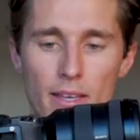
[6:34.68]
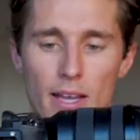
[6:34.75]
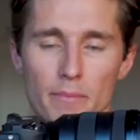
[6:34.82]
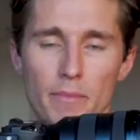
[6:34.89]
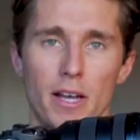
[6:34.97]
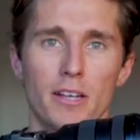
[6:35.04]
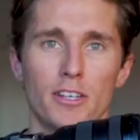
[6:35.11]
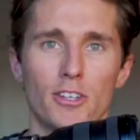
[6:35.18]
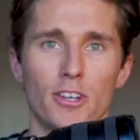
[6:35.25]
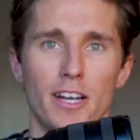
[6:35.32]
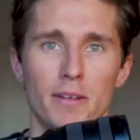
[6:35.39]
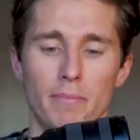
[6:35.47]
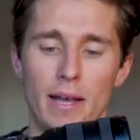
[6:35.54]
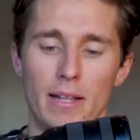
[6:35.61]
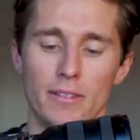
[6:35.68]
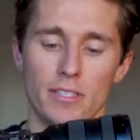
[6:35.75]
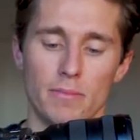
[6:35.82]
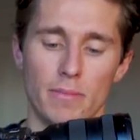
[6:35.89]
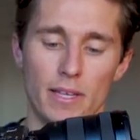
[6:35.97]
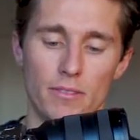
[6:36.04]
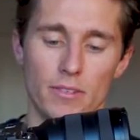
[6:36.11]
I'm not gonna try to
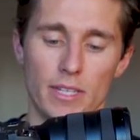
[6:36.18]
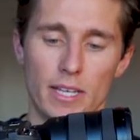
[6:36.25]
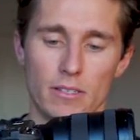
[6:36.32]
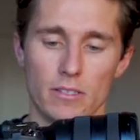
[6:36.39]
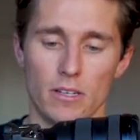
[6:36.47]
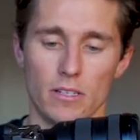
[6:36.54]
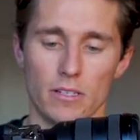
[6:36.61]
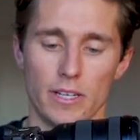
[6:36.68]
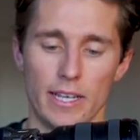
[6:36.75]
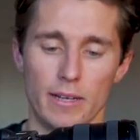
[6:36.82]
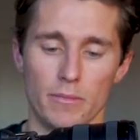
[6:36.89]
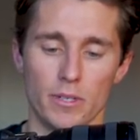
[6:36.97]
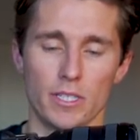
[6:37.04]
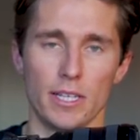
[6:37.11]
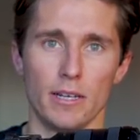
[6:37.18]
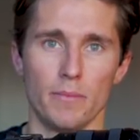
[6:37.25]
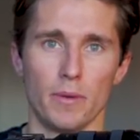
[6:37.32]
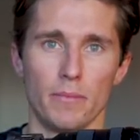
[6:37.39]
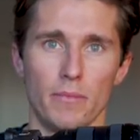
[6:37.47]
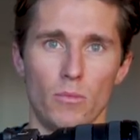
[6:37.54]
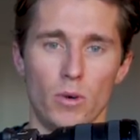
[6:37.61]
balance my $3,000 camera setup
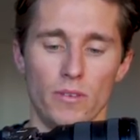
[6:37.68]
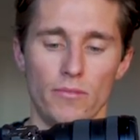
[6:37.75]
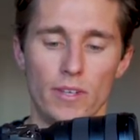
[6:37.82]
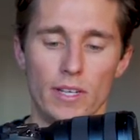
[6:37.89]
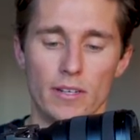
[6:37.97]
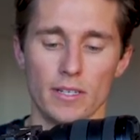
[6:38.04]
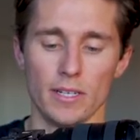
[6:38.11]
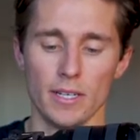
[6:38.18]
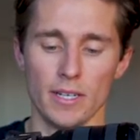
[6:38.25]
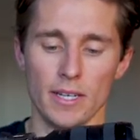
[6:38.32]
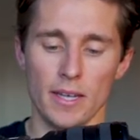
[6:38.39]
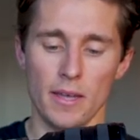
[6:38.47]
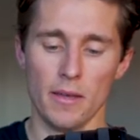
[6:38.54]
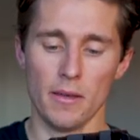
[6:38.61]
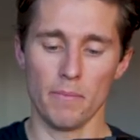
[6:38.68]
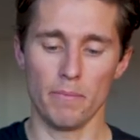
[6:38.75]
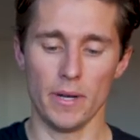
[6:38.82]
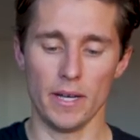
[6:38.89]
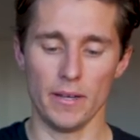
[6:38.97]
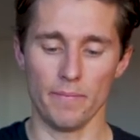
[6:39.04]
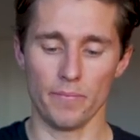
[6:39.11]
on one finger,
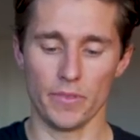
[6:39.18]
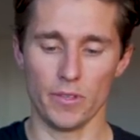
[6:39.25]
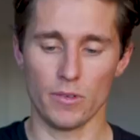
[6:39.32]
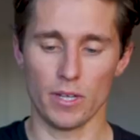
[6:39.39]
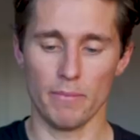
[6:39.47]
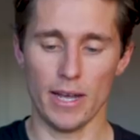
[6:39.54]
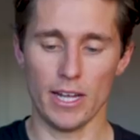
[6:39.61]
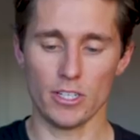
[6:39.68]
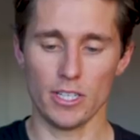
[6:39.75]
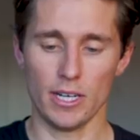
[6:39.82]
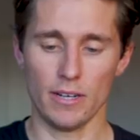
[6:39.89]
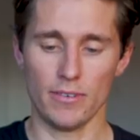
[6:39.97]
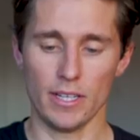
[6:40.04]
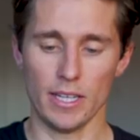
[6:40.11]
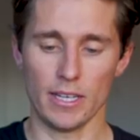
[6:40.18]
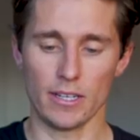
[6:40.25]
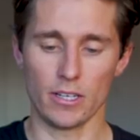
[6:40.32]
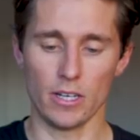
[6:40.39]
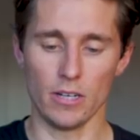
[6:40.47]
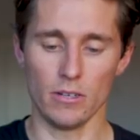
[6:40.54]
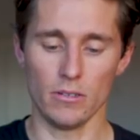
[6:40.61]
but you can imagine that if I
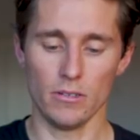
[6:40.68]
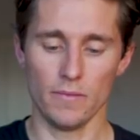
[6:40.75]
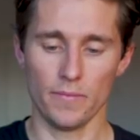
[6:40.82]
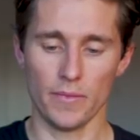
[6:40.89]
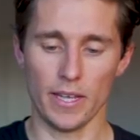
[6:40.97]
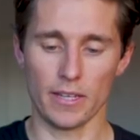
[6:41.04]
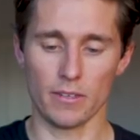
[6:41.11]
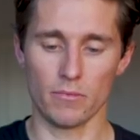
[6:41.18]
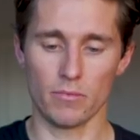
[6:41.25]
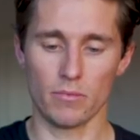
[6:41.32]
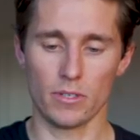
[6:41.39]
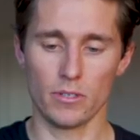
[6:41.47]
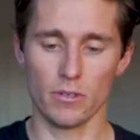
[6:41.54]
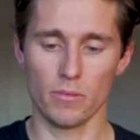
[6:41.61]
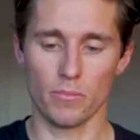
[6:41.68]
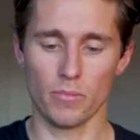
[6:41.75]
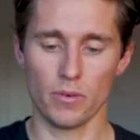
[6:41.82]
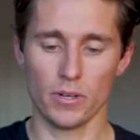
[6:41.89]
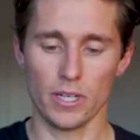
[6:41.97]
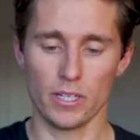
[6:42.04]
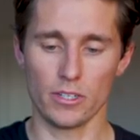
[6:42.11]
let go, I could do a
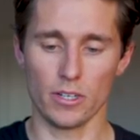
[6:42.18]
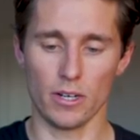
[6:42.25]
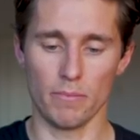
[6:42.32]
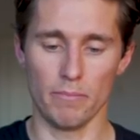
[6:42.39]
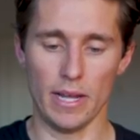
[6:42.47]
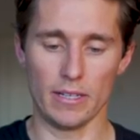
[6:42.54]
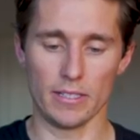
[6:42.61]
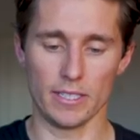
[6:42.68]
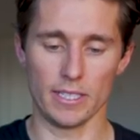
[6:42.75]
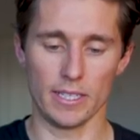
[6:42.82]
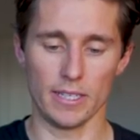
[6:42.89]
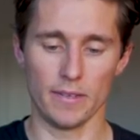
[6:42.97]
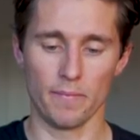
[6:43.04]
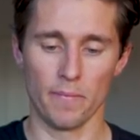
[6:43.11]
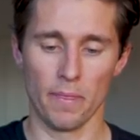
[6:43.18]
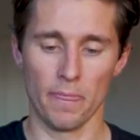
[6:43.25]
pretty good job balancing it